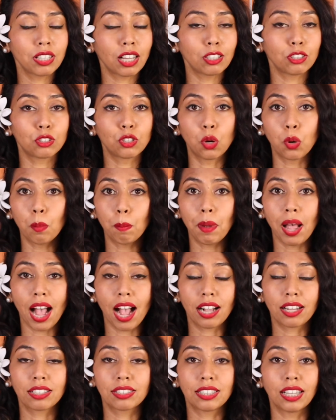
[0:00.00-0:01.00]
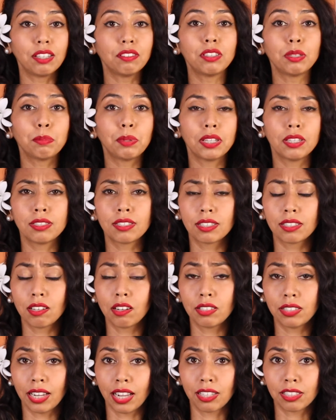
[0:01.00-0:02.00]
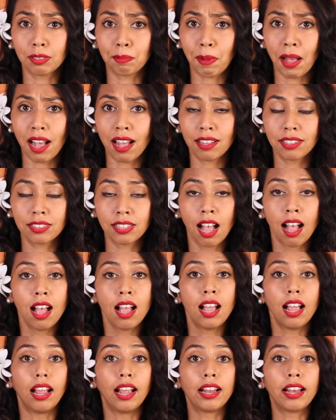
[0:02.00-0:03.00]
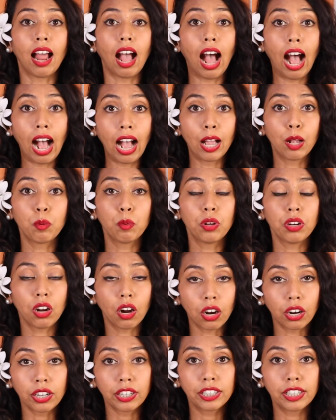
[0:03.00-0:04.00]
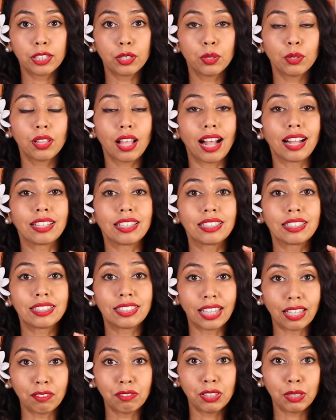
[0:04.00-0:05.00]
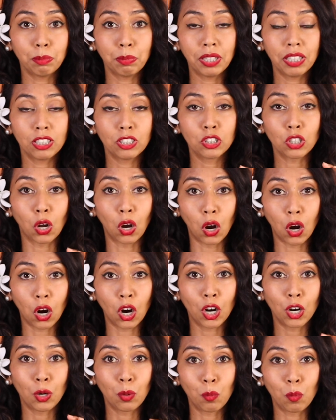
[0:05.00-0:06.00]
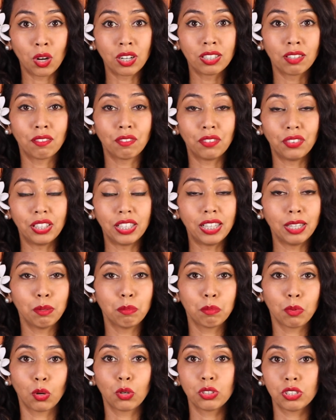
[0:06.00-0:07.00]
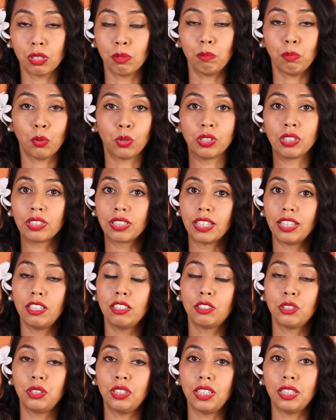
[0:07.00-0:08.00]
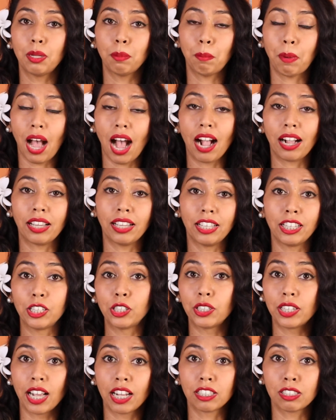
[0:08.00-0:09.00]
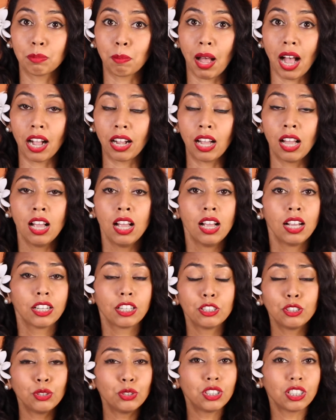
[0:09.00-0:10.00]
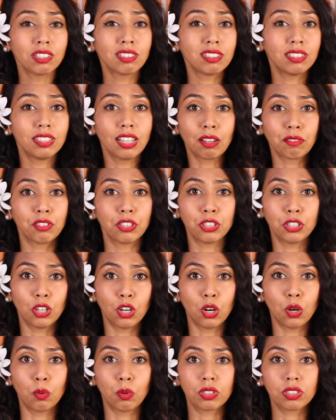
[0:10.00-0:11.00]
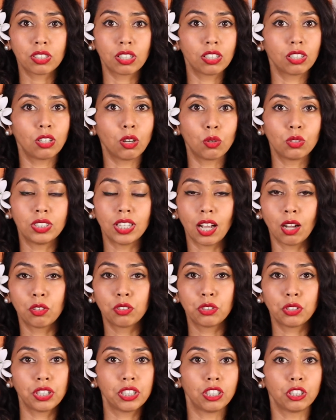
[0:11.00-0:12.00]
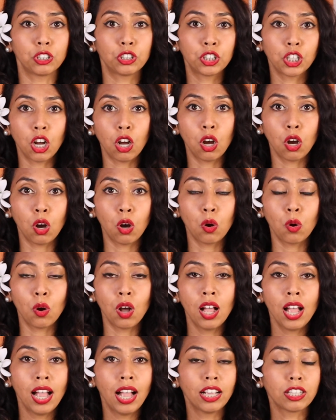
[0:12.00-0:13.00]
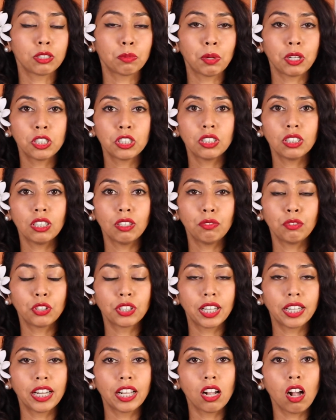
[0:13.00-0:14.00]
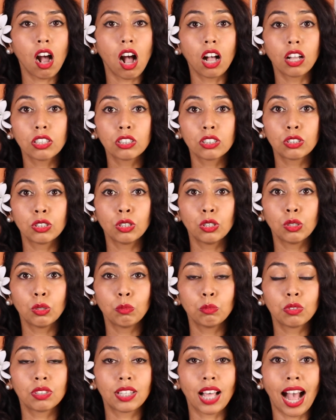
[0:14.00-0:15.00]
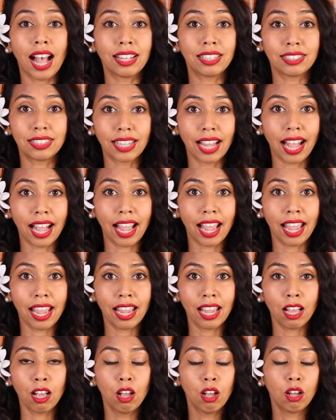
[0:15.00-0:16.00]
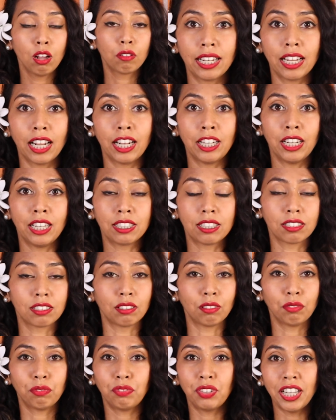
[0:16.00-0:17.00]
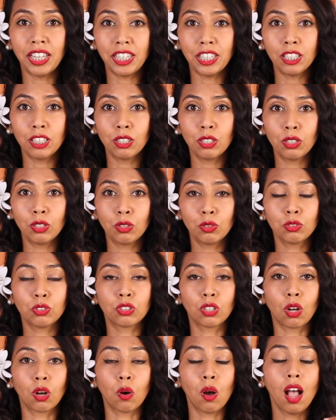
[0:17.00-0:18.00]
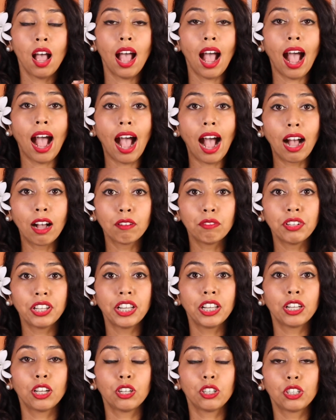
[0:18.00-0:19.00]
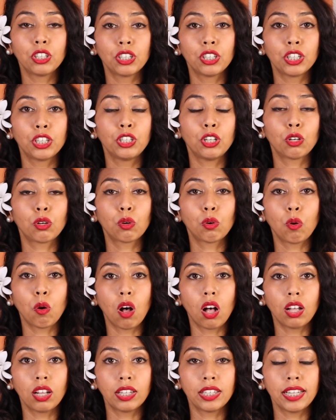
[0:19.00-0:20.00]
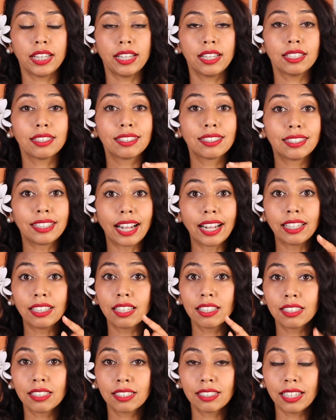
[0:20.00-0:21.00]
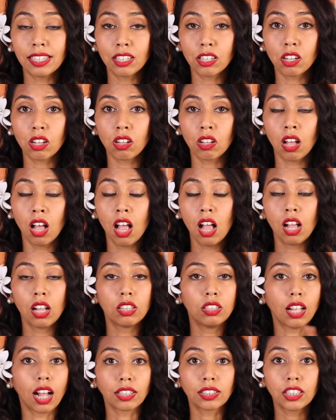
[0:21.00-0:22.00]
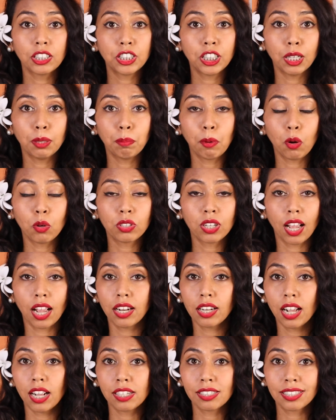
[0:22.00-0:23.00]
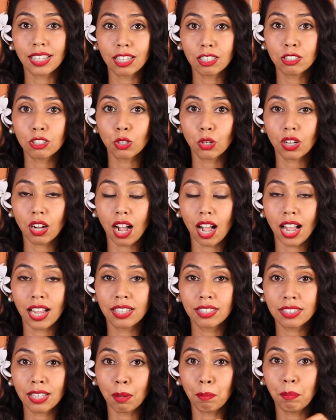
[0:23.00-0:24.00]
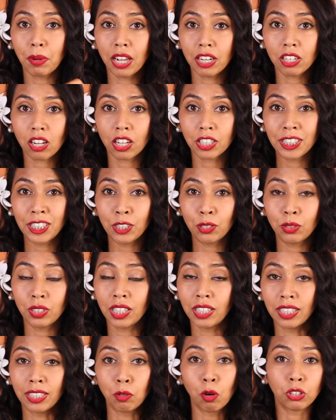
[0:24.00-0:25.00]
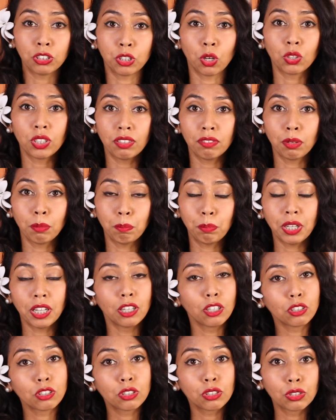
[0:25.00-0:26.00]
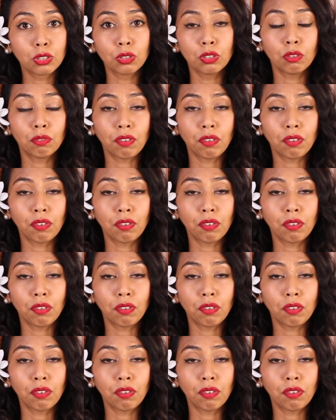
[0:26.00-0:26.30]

that don't pack safety pins in their dance bags, and I would argue that safety pins are one of the most important things you need to pack in your dance bag because you just never know what's going to go down during a show, especially if you're getting costumes that day and then it doesn't fit you. So having good quality stainless steel, not the cheapo 99-cent store kinds that bend on you and then don't even pierce through the